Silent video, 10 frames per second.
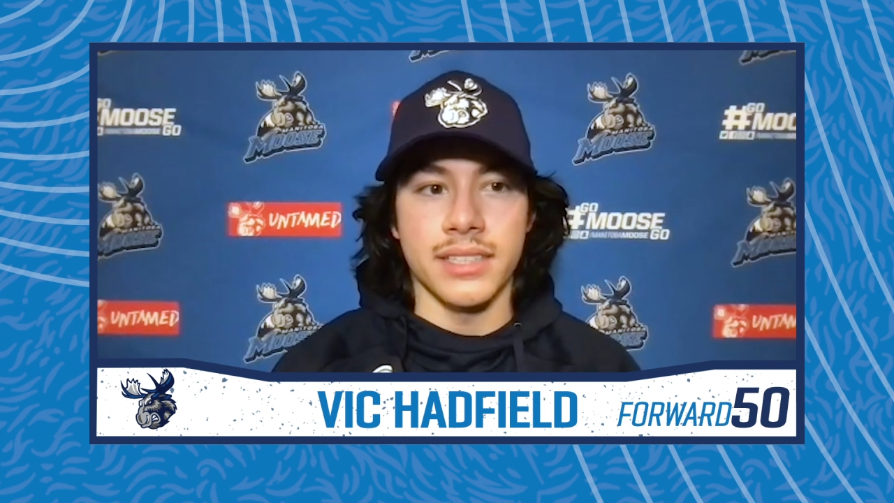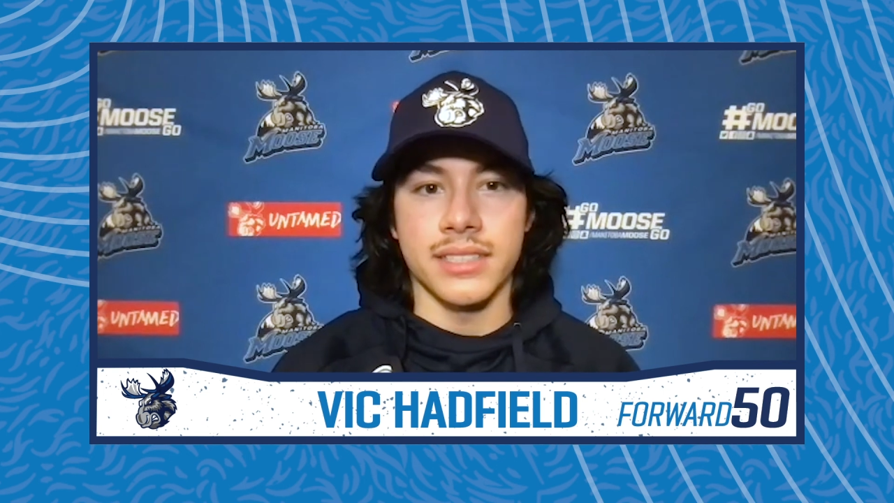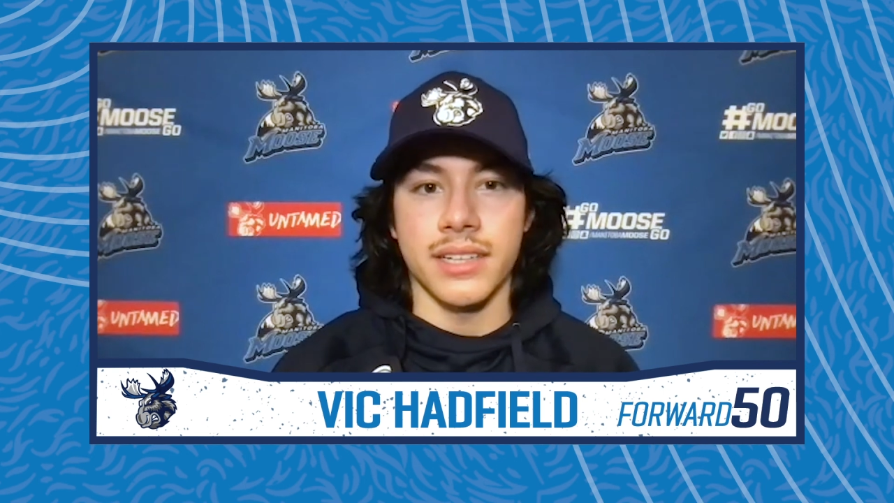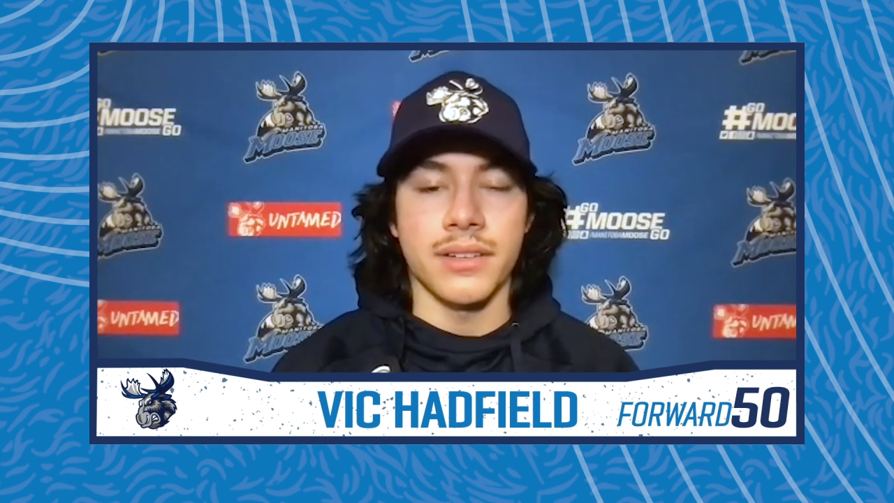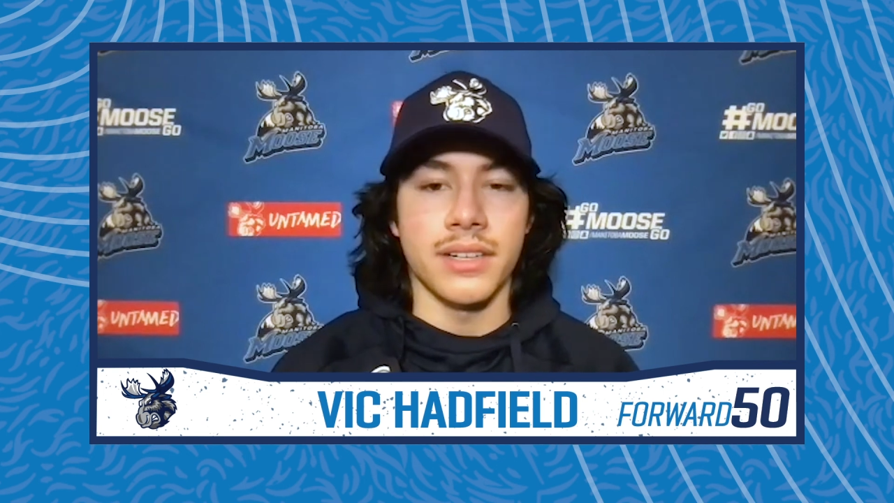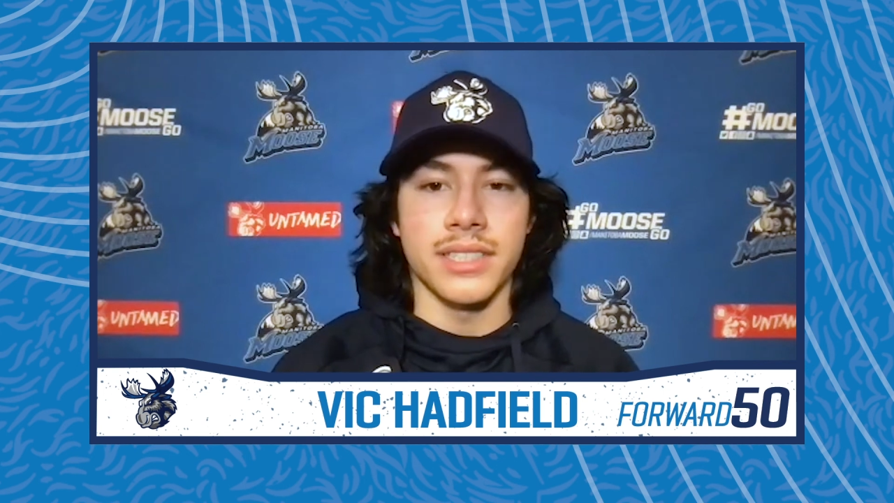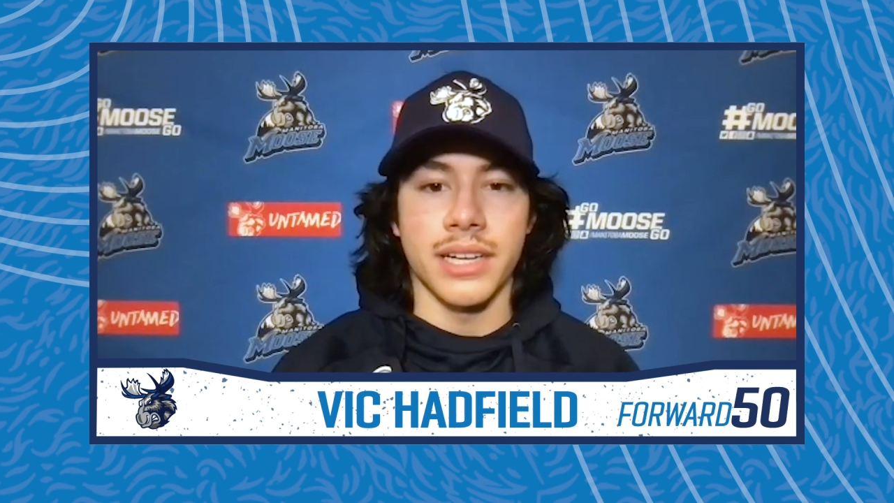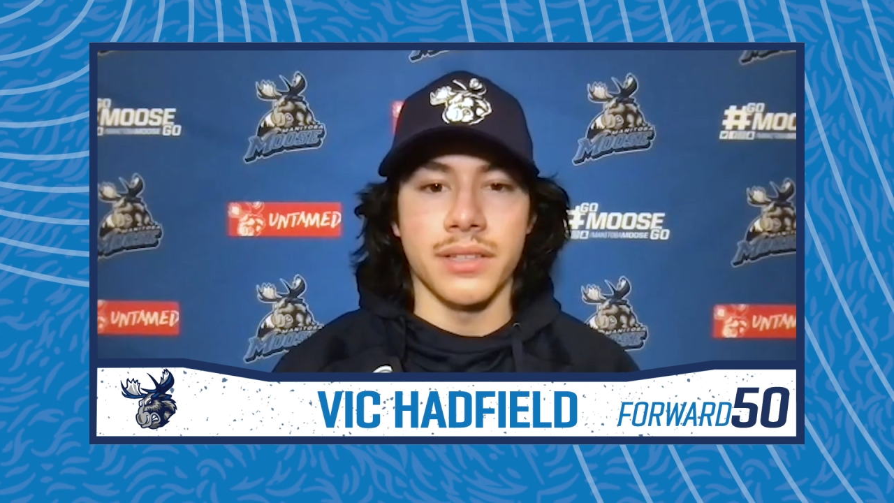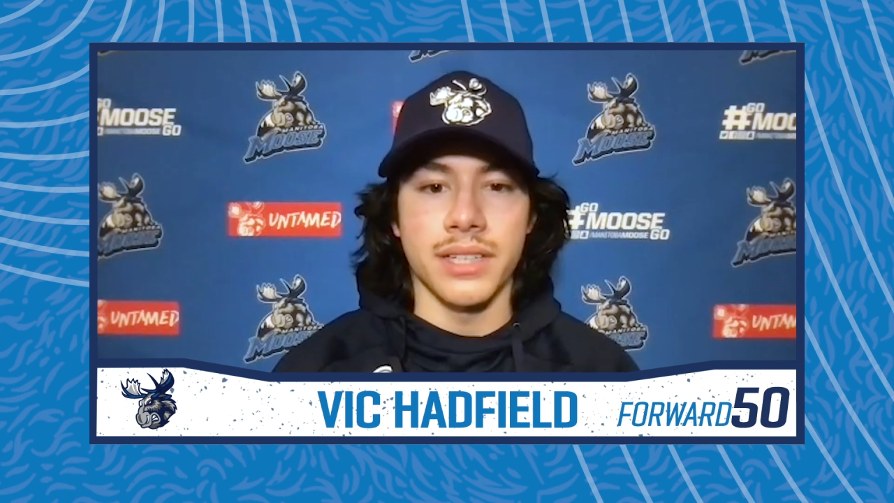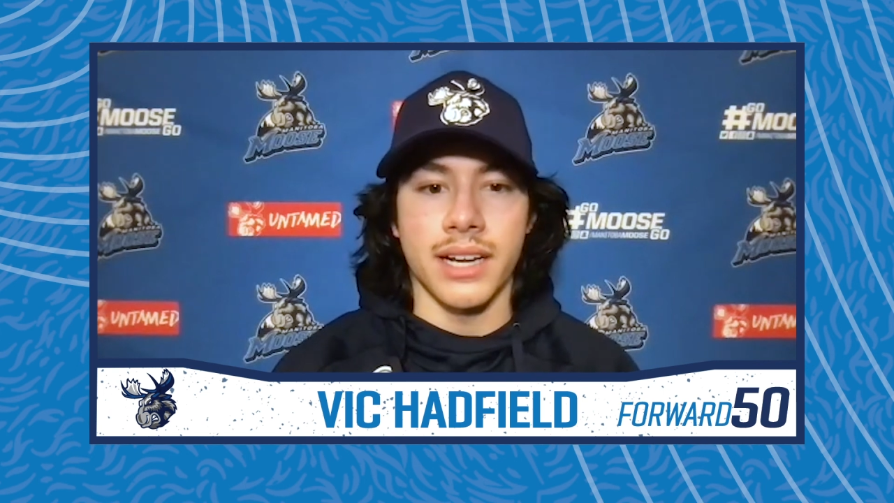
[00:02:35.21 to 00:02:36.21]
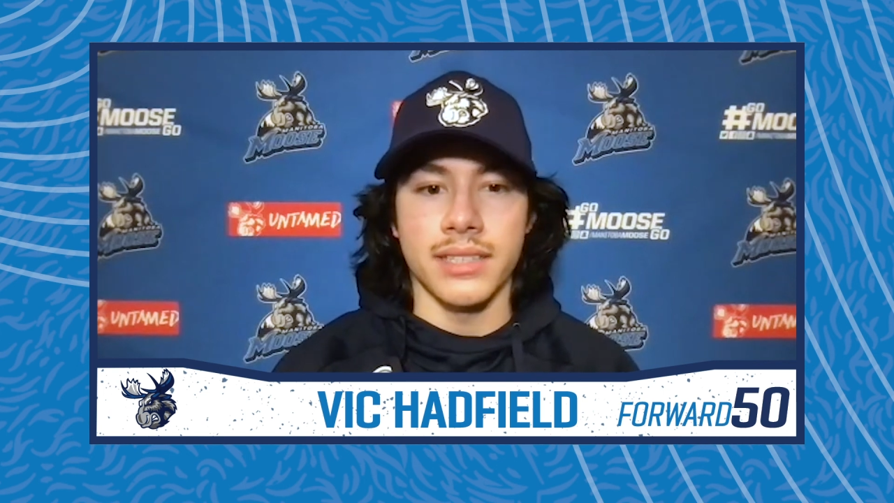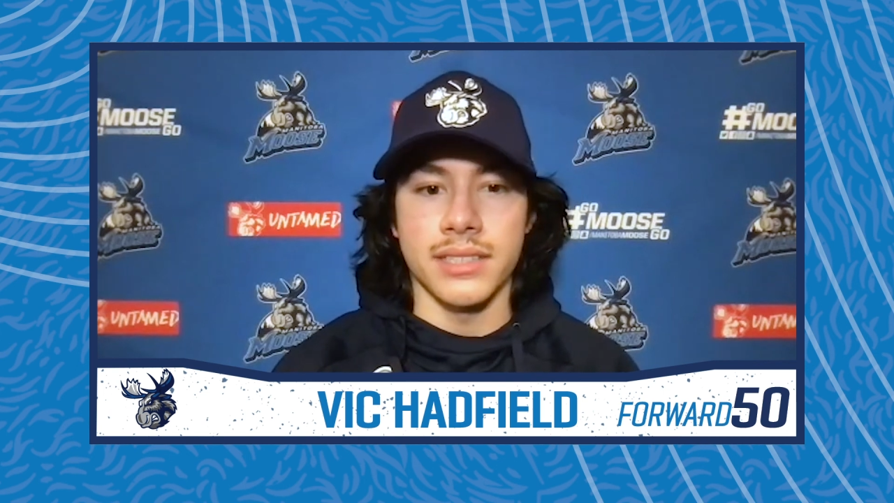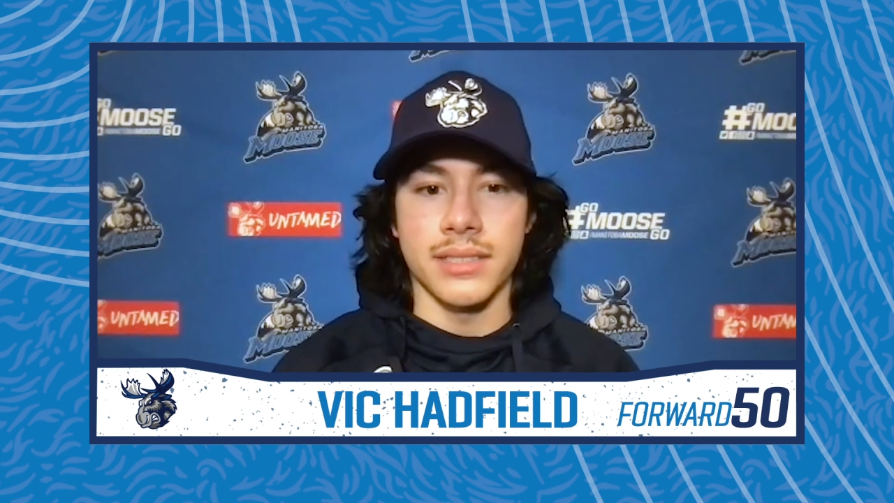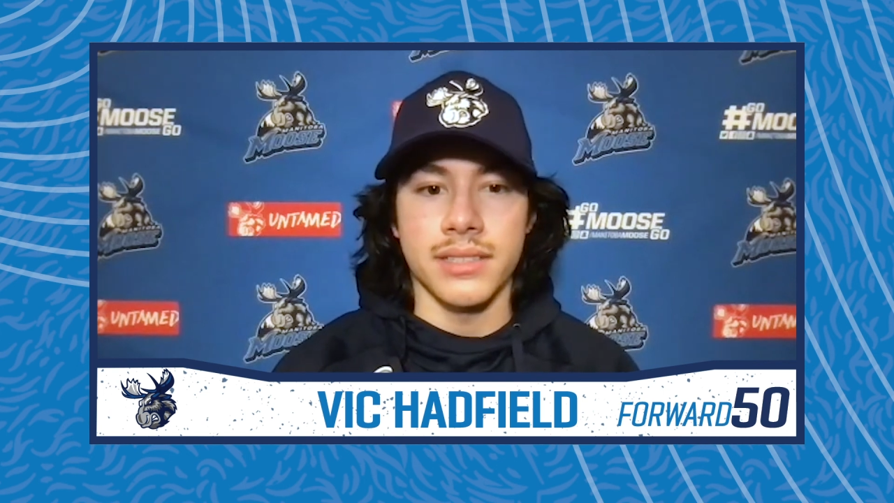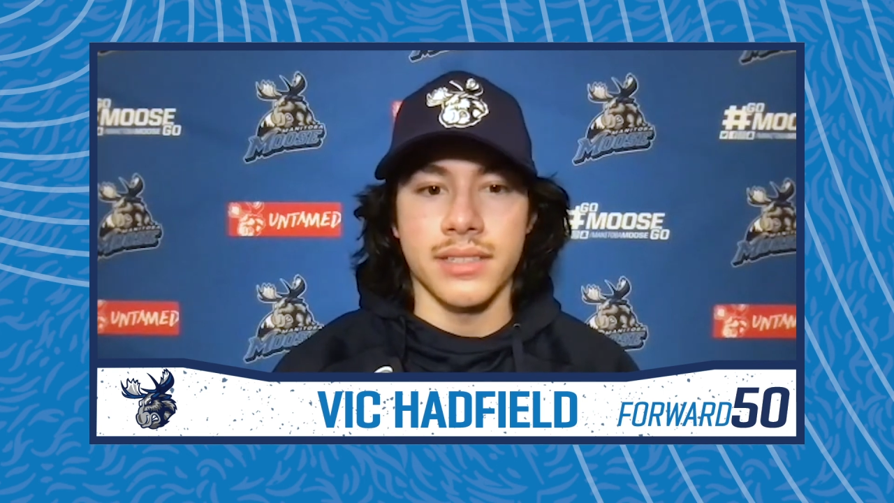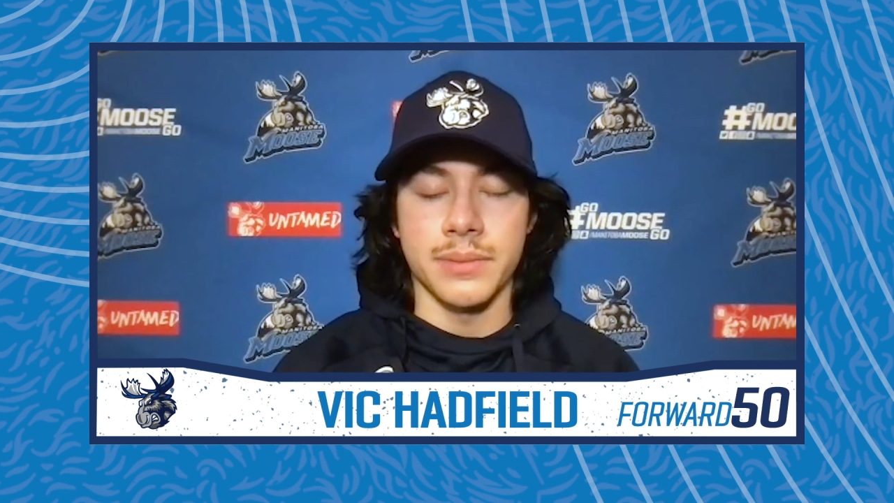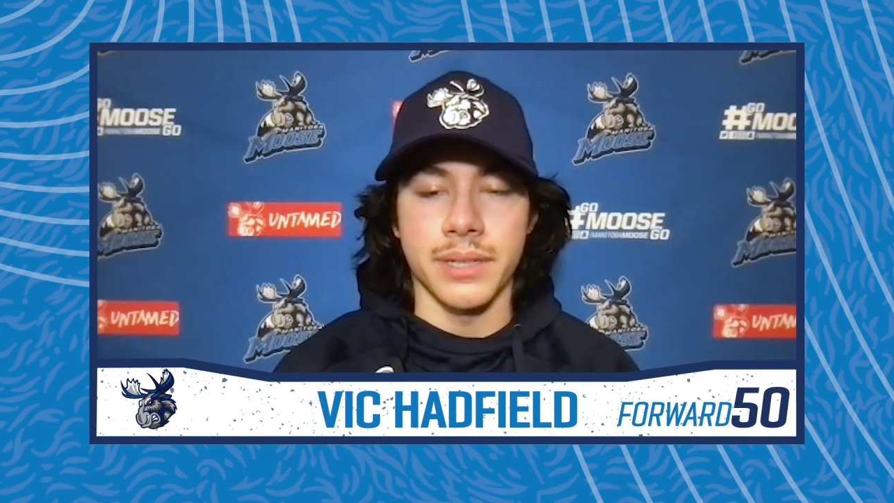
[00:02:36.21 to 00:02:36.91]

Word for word: and just get out there and skate with the guys, it's it's been